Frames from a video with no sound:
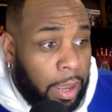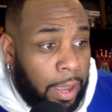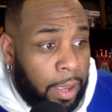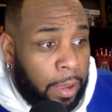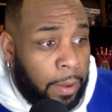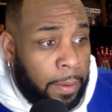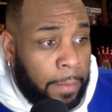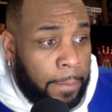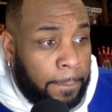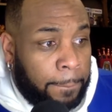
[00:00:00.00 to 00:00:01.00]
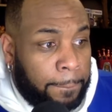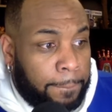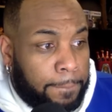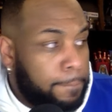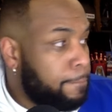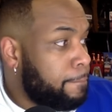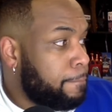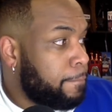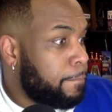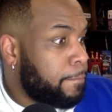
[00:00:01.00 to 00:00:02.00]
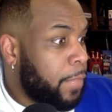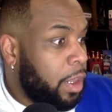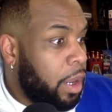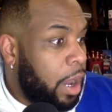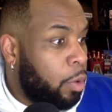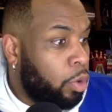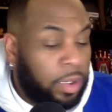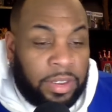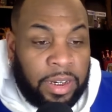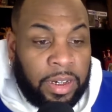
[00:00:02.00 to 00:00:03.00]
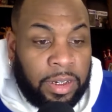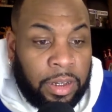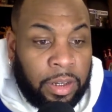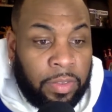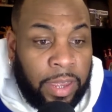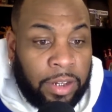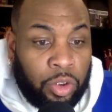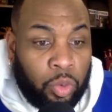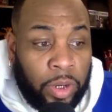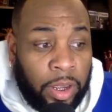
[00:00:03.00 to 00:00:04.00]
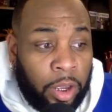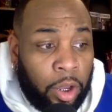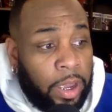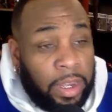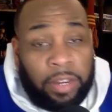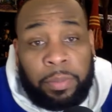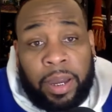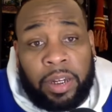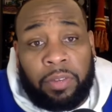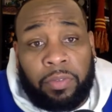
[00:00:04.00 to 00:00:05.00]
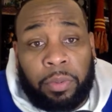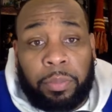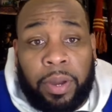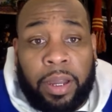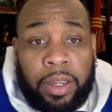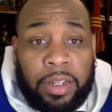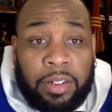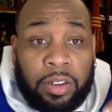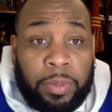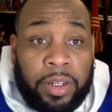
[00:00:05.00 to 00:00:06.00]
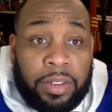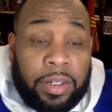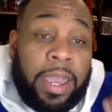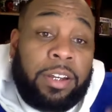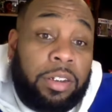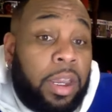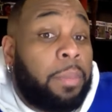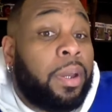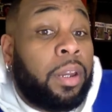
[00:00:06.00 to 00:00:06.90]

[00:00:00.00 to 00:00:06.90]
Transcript: Um, I want to say uh, that to nail anybody from the podcast and space that actually had my